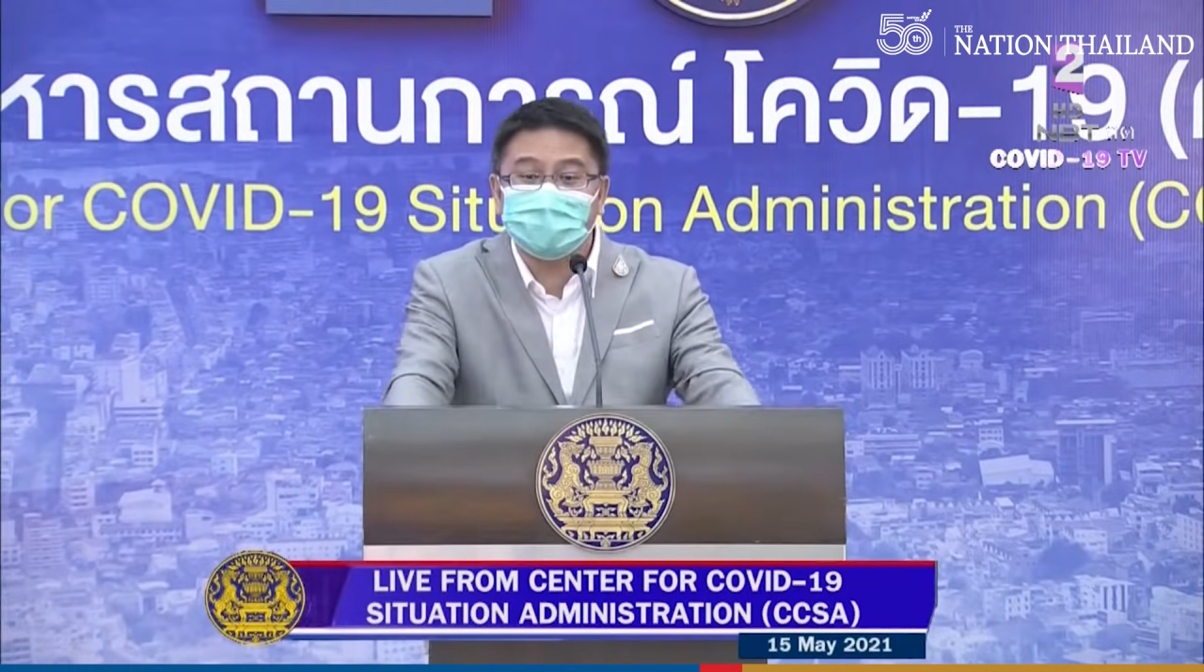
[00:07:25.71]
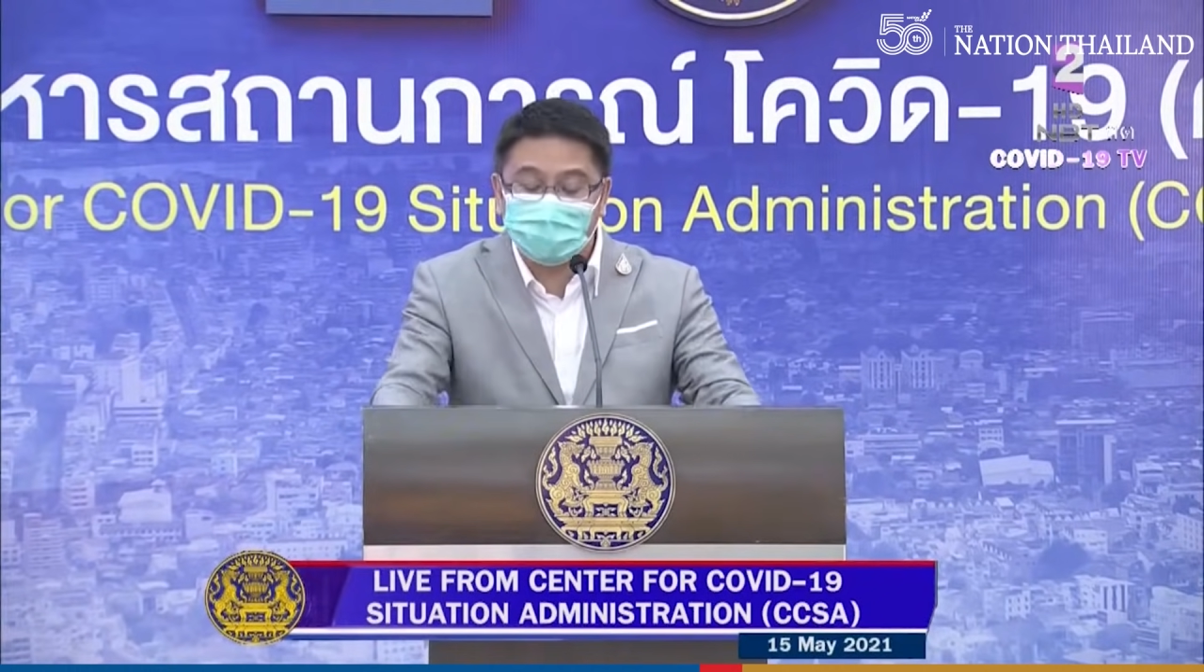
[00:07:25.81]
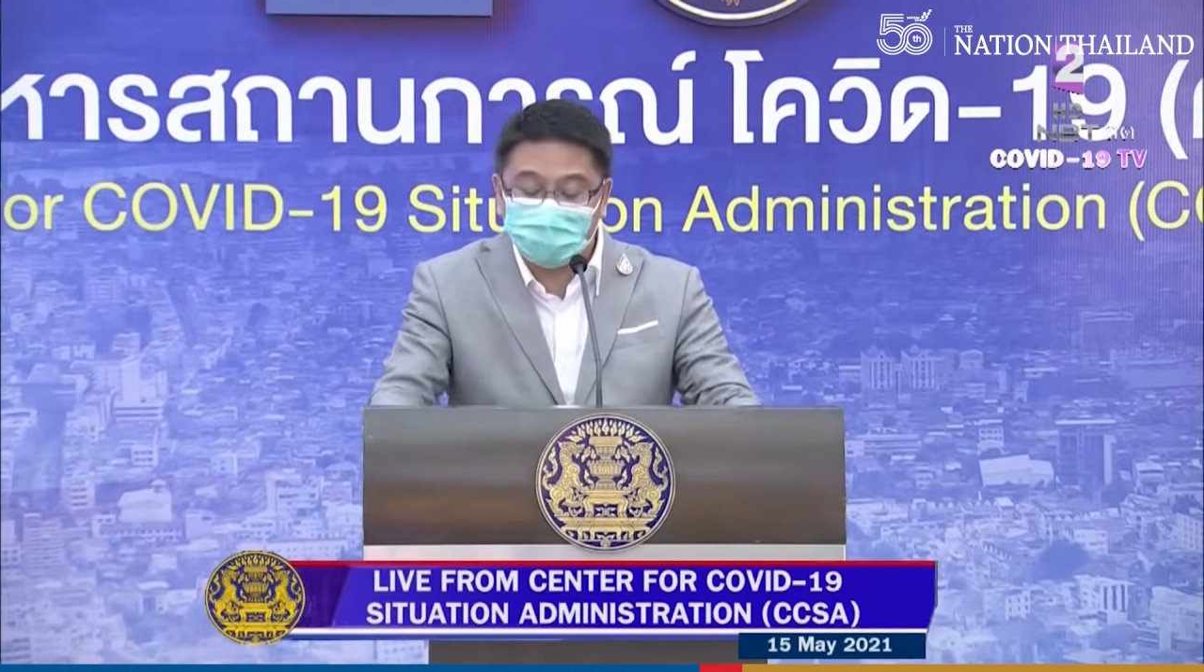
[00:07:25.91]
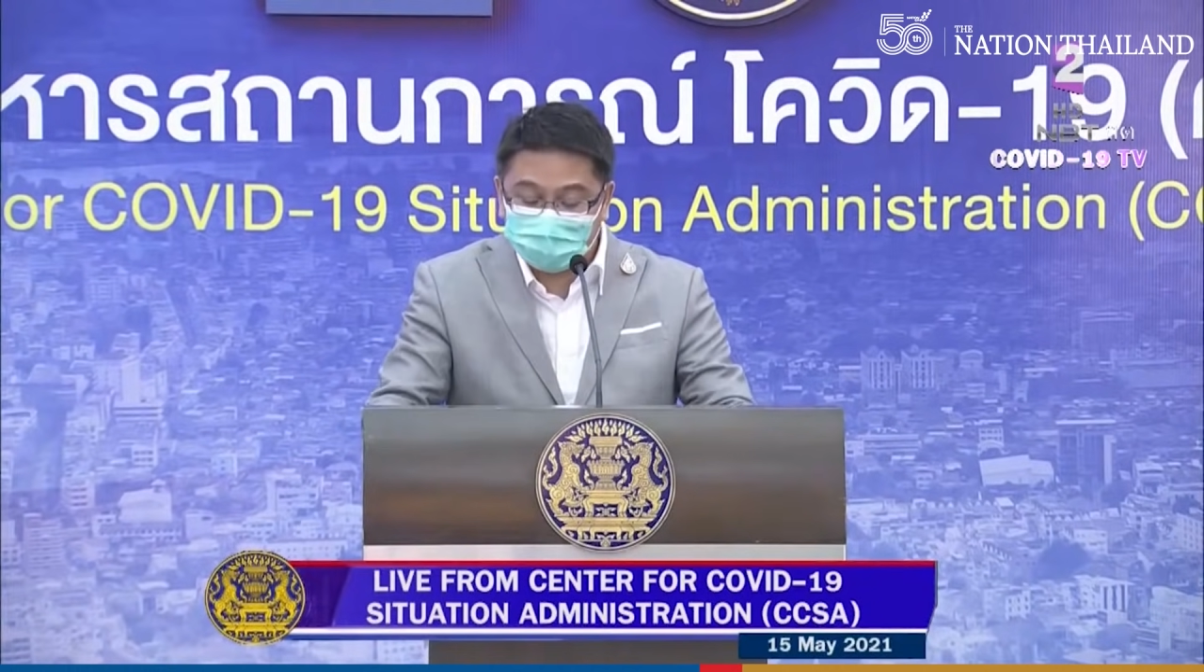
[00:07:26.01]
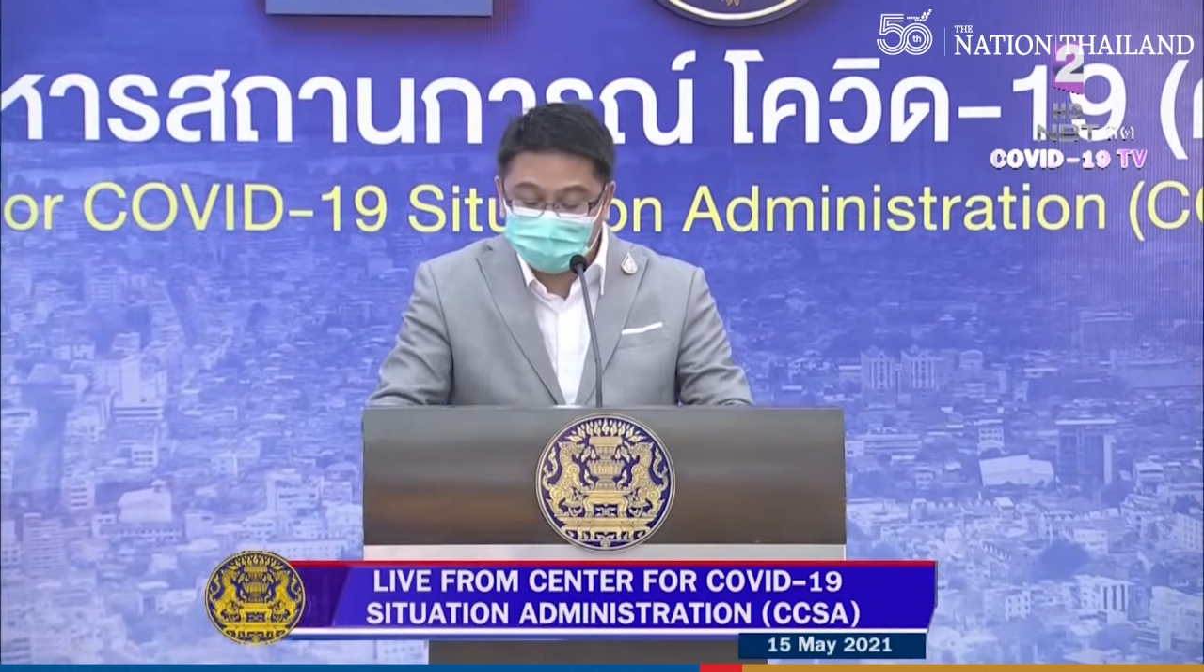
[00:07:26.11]

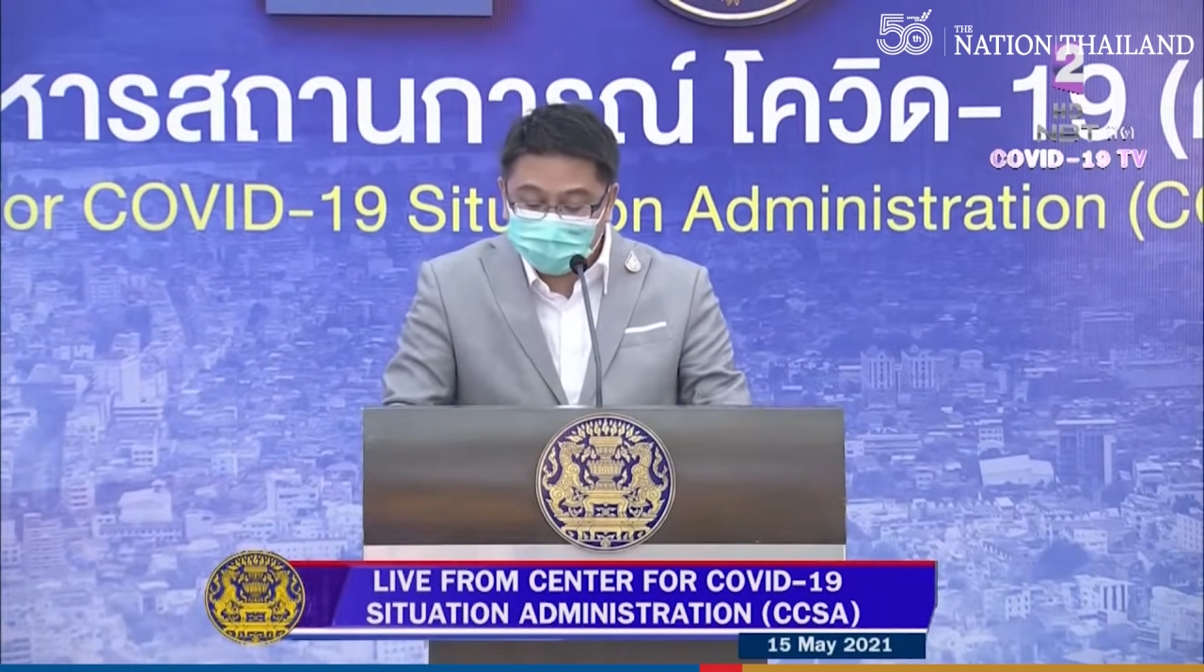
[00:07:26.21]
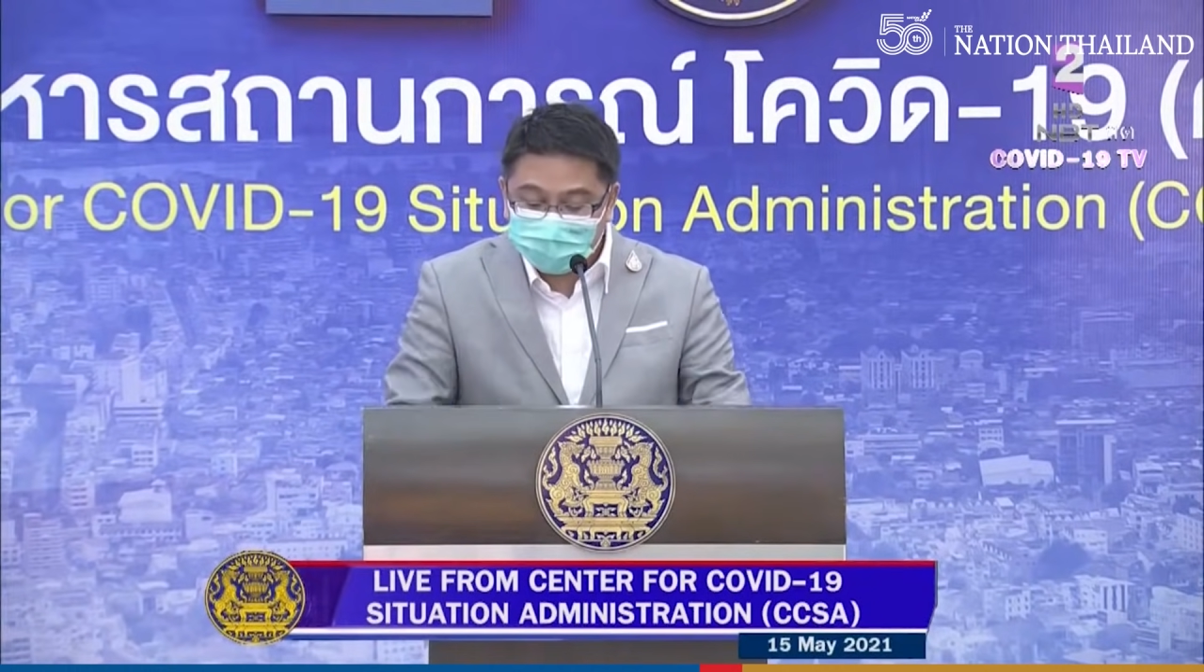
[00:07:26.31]
the